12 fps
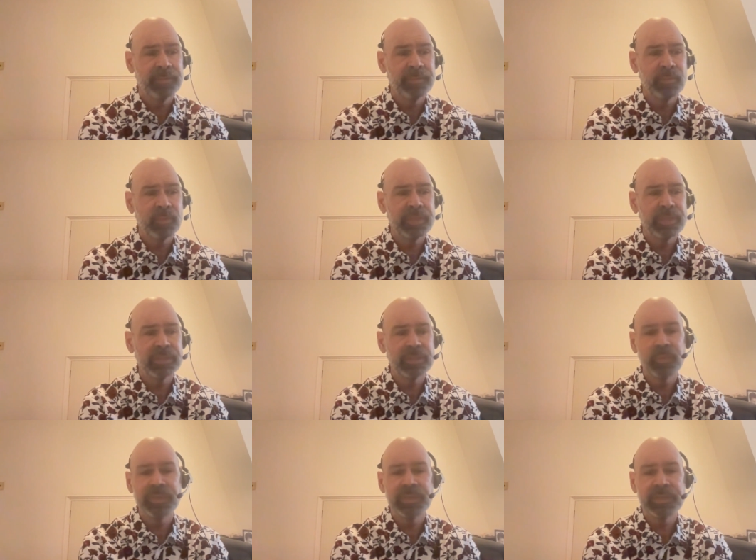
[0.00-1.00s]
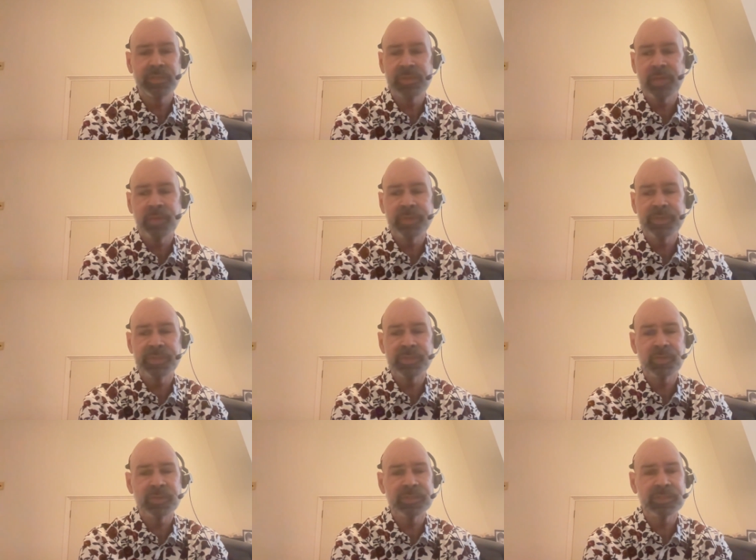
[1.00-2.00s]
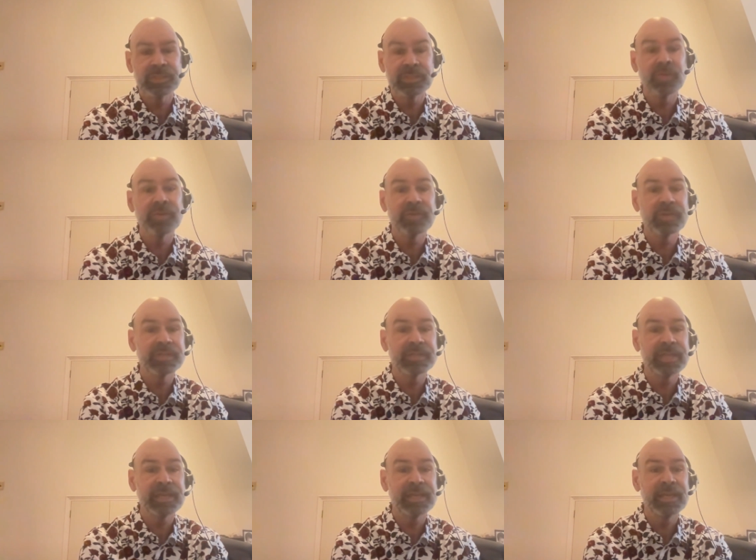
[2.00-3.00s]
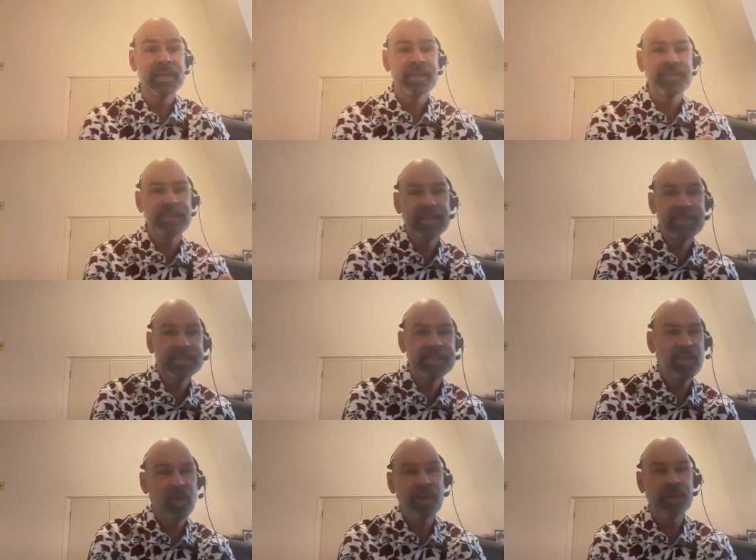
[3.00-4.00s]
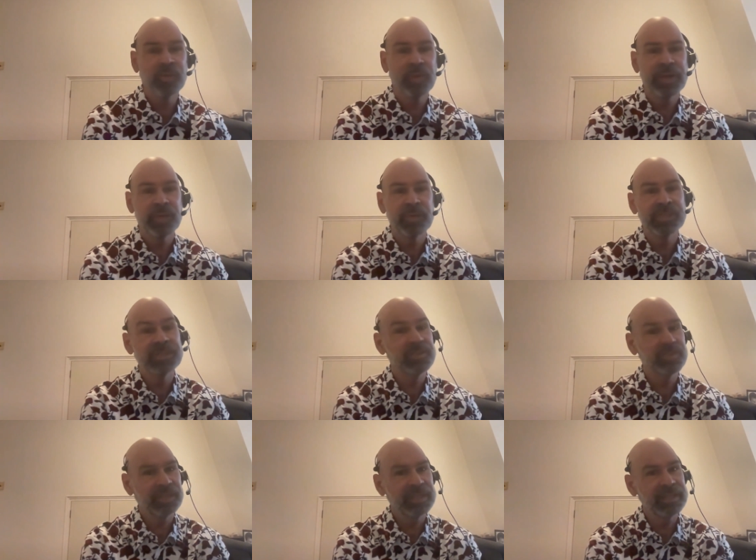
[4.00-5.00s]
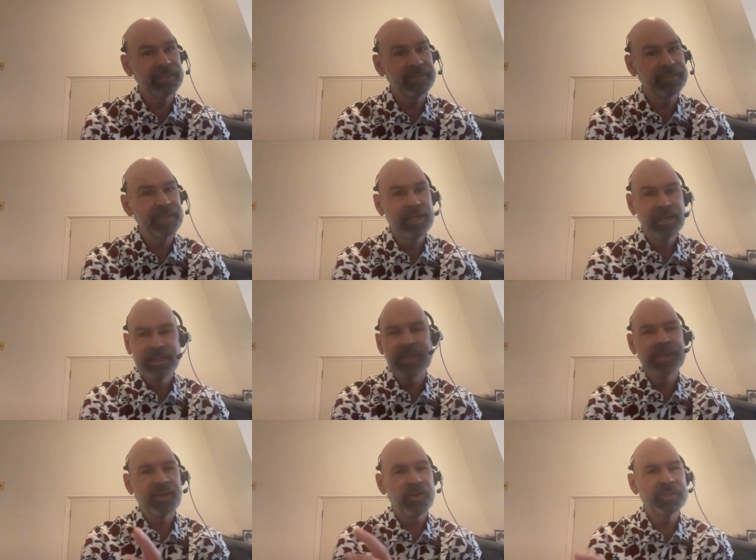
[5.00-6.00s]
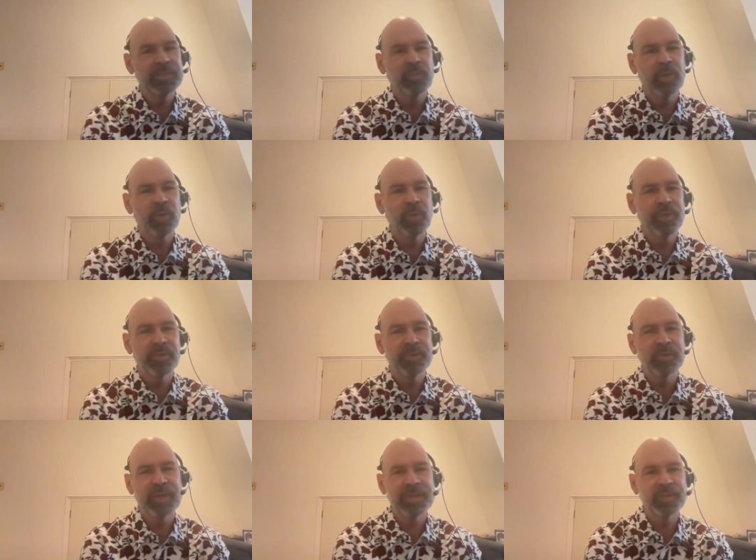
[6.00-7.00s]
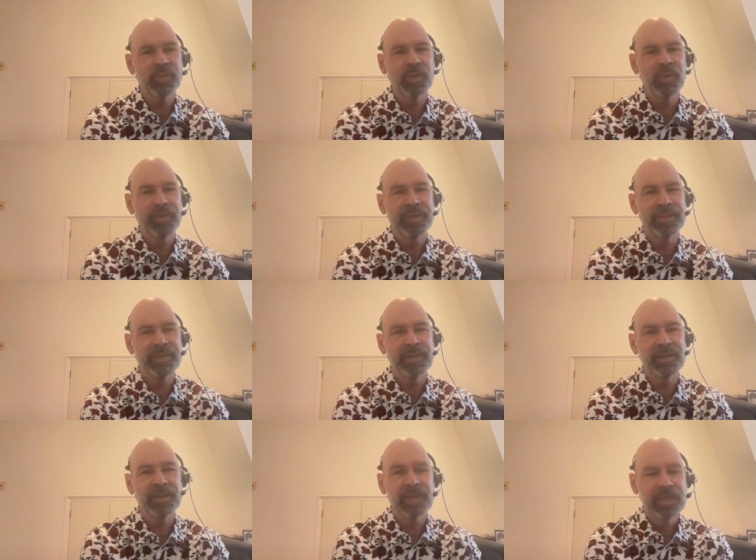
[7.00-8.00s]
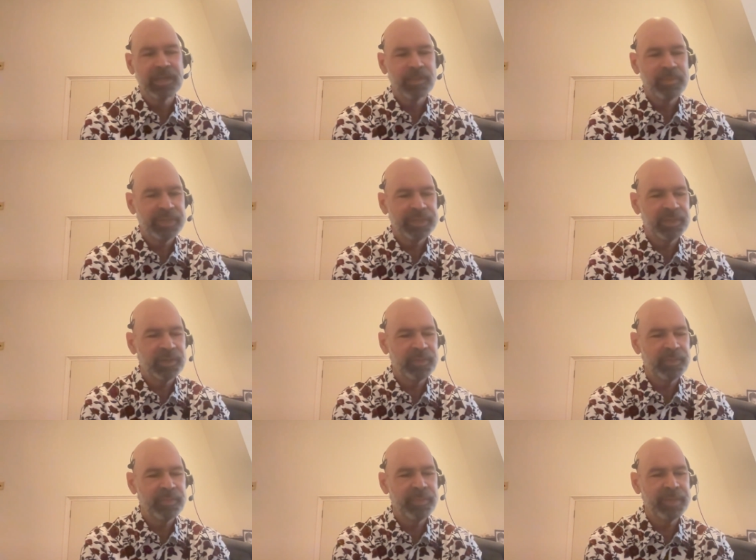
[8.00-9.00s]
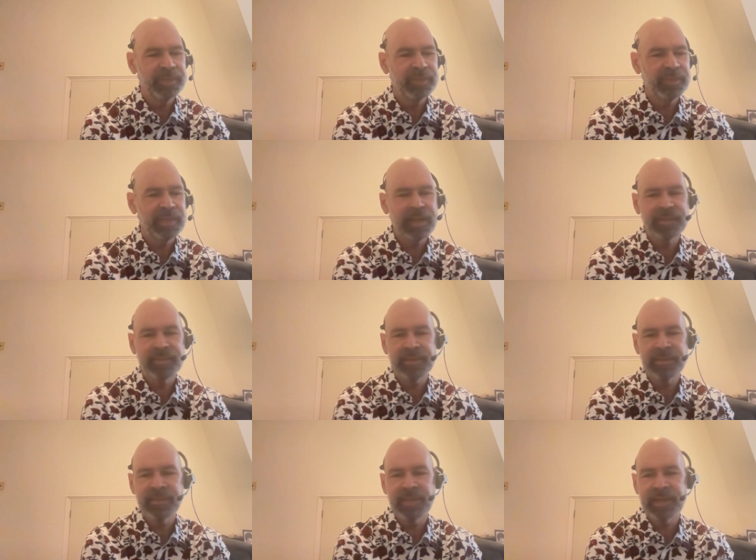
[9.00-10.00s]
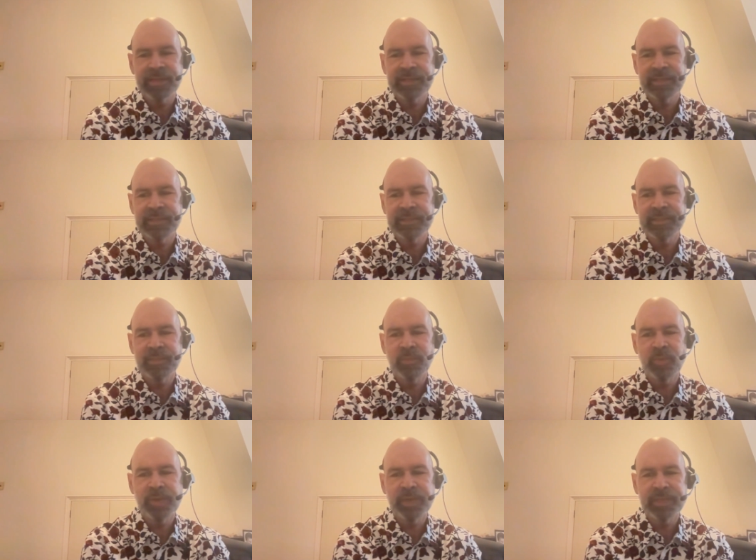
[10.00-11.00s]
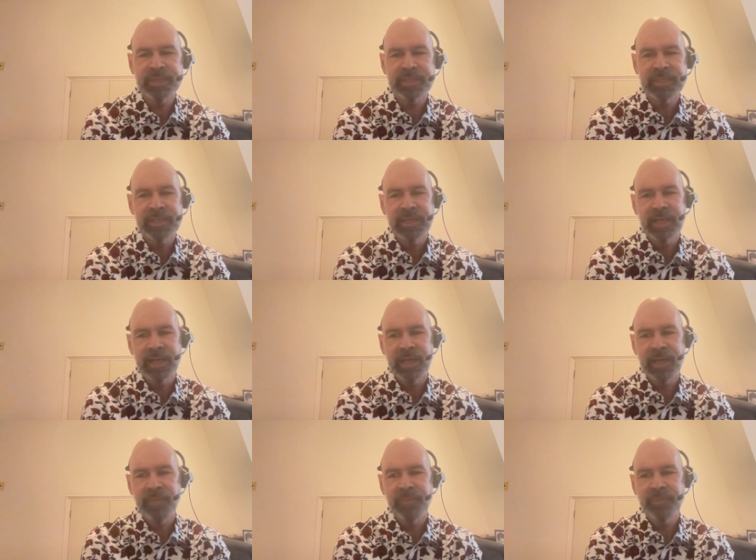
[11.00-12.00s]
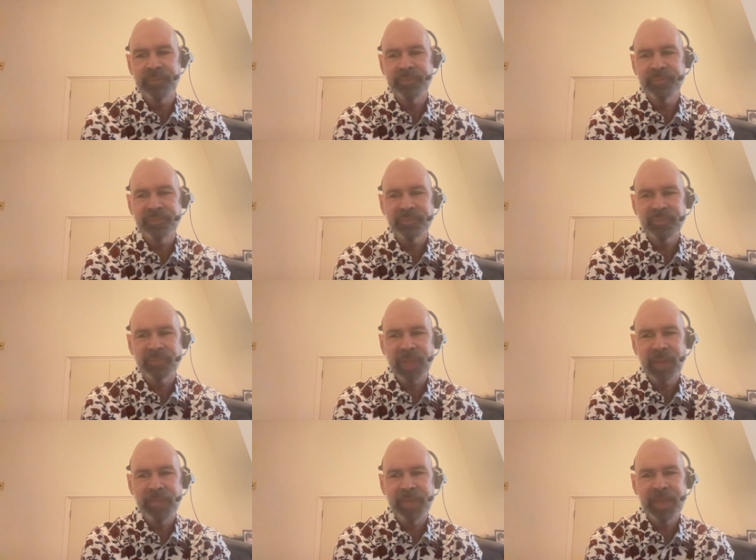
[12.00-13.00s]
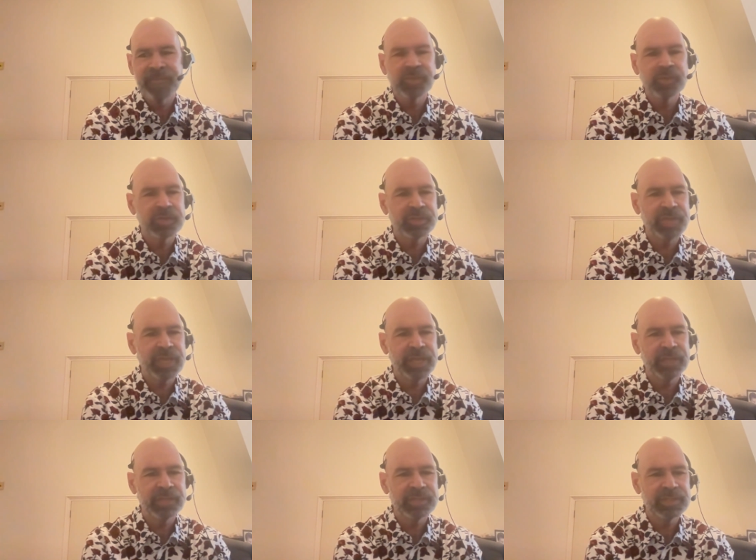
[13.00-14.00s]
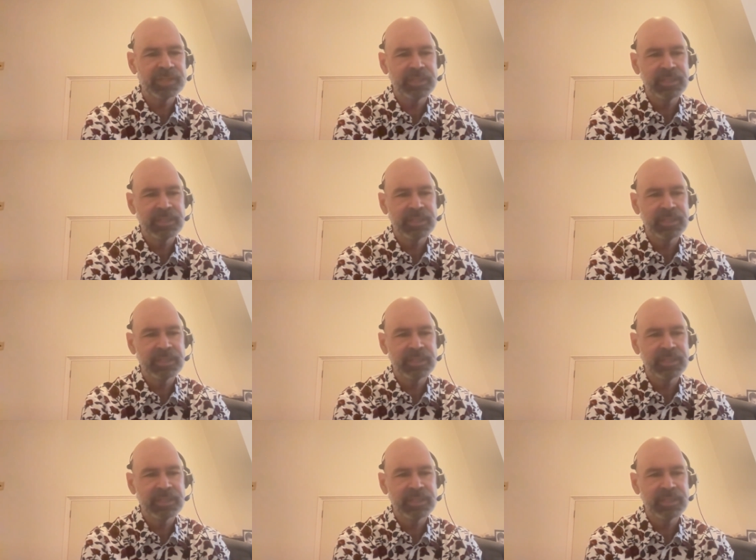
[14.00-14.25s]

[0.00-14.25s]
We didn't do that. We just chose sort of, you can say, the easy, hard way, which is to leave and go somewhere where those rights were already there. But, by doing that, I think that in some ways, I may have shortchanged,